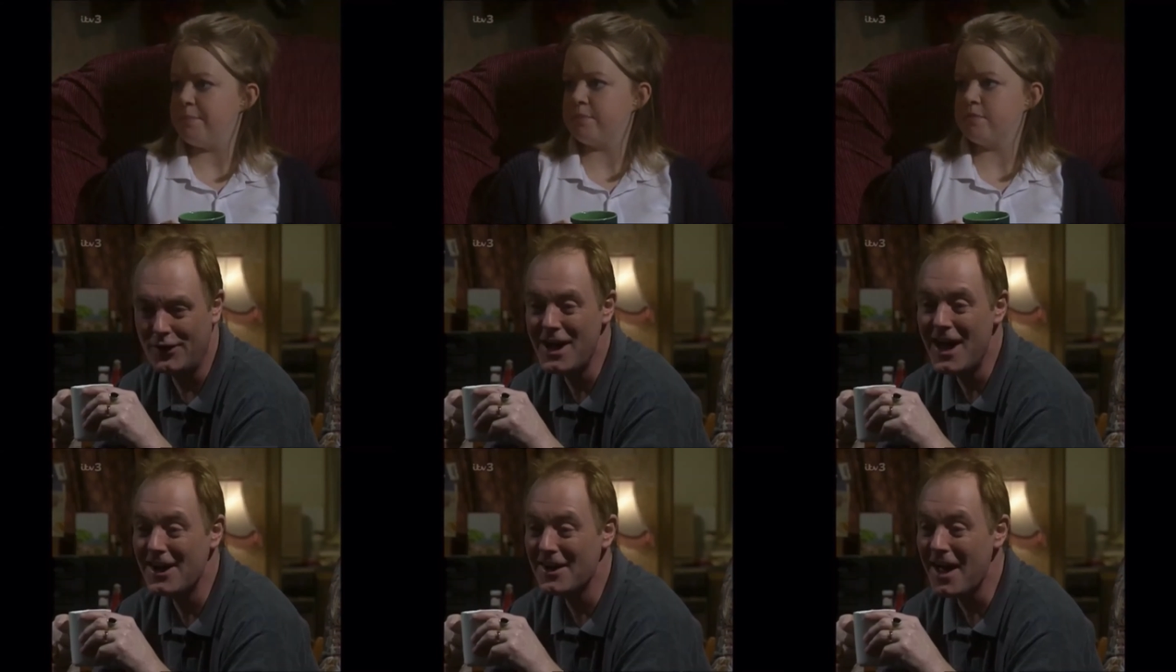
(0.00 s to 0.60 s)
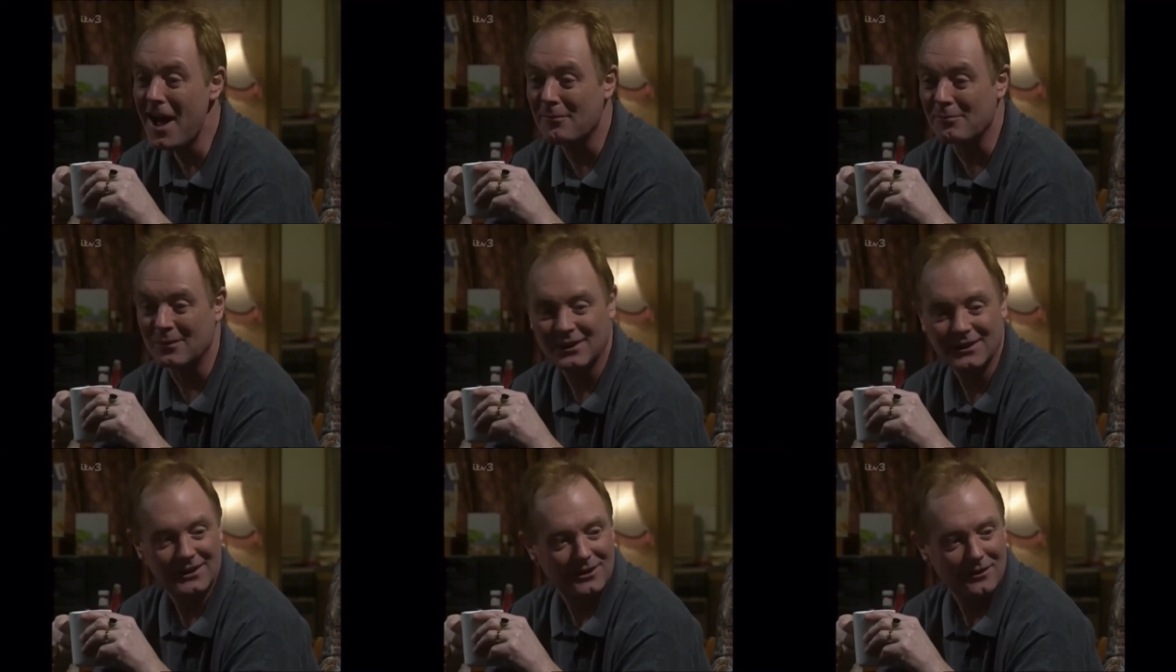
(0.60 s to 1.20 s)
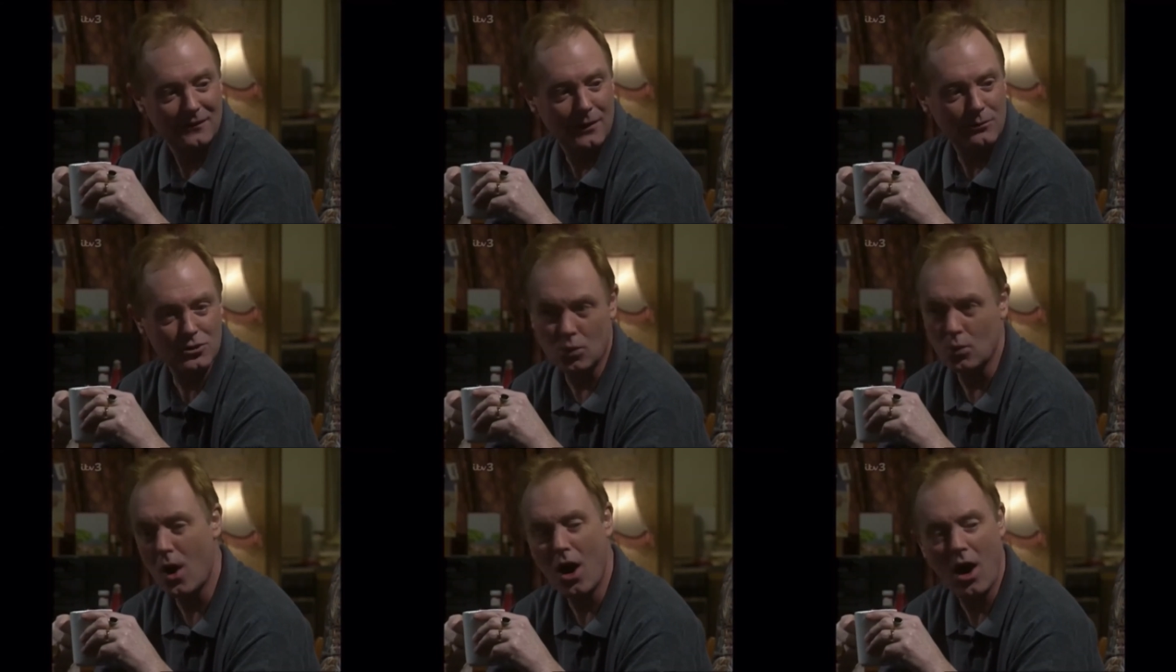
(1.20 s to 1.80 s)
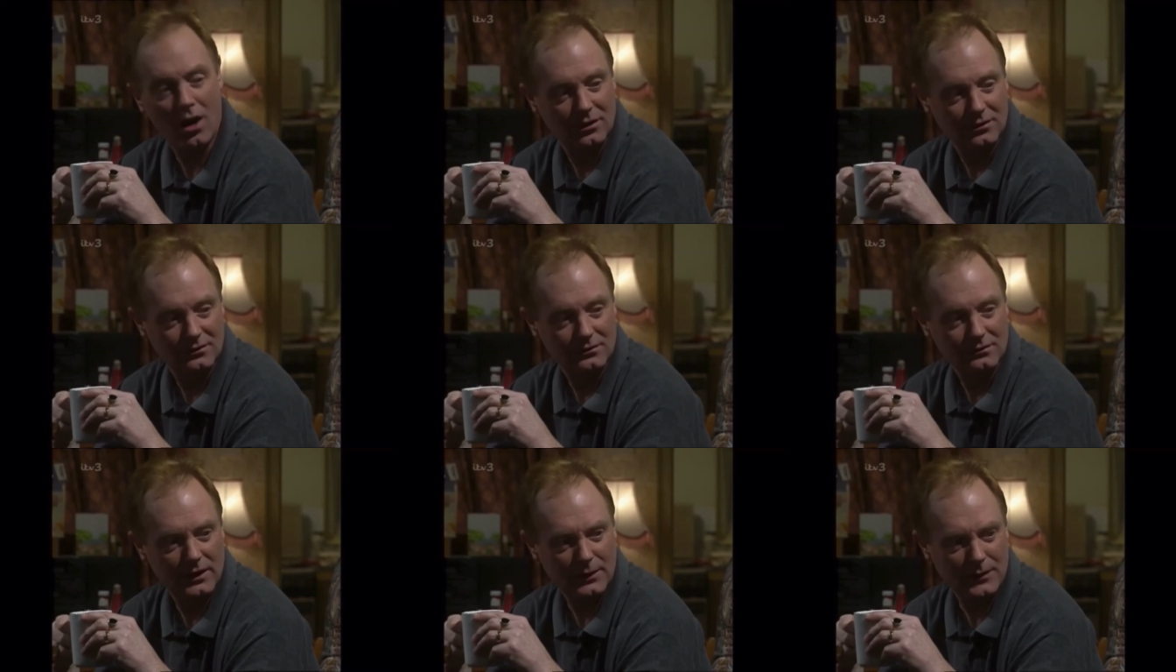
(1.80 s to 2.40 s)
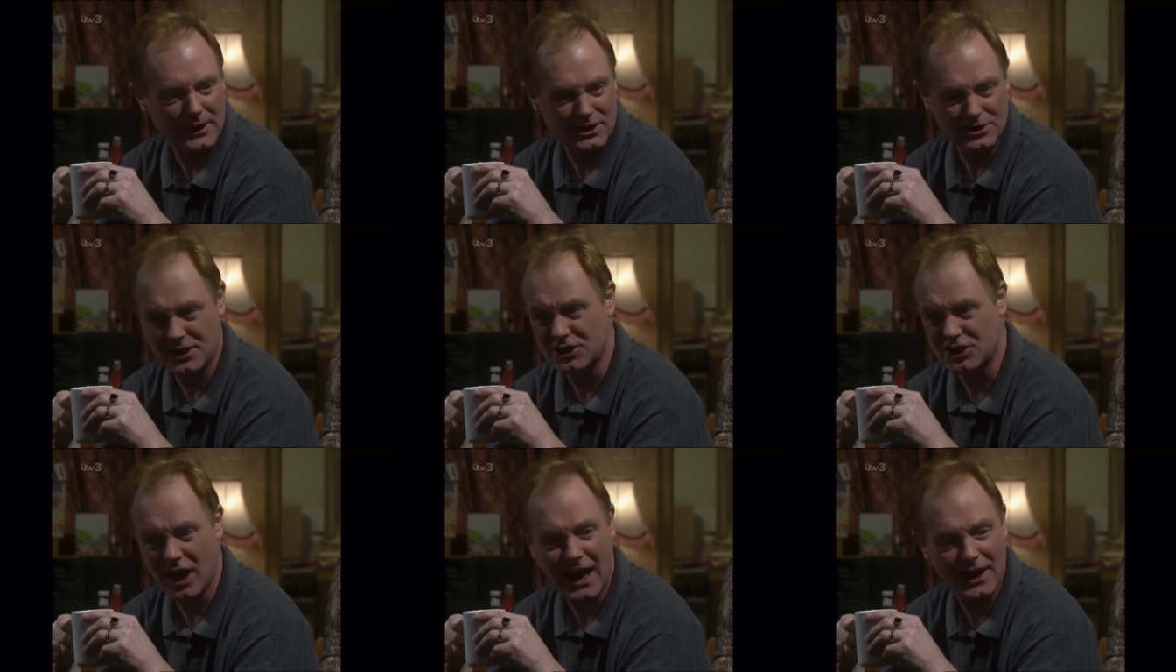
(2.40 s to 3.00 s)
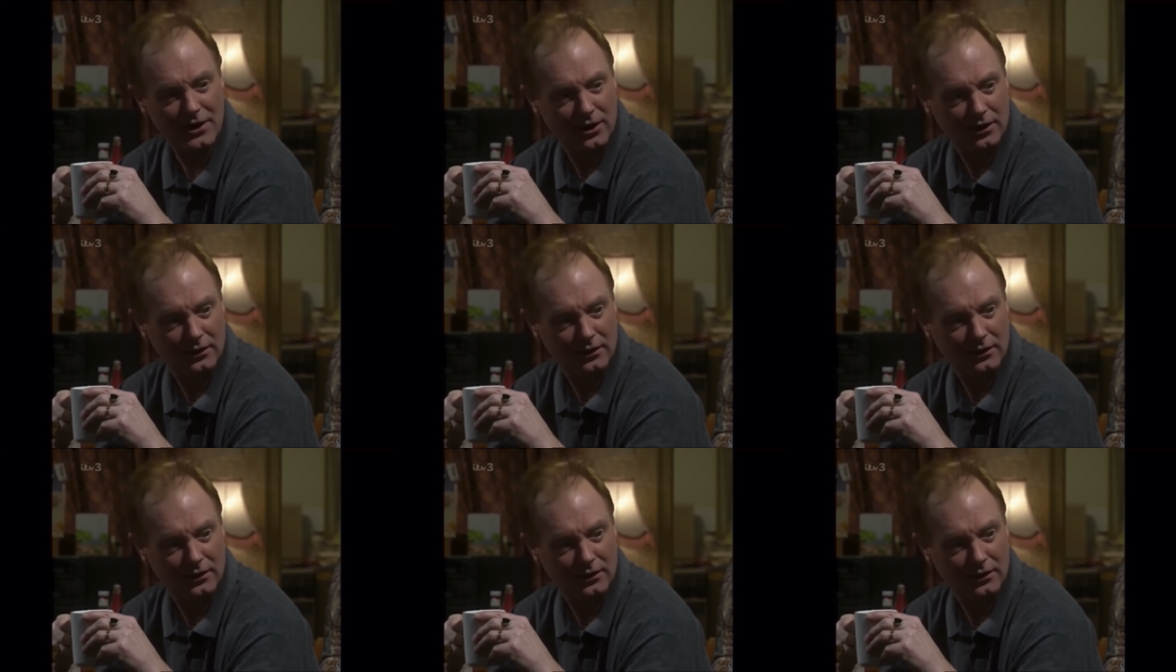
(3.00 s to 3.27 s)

Vietnam? That was a war. Anyway, that's in China.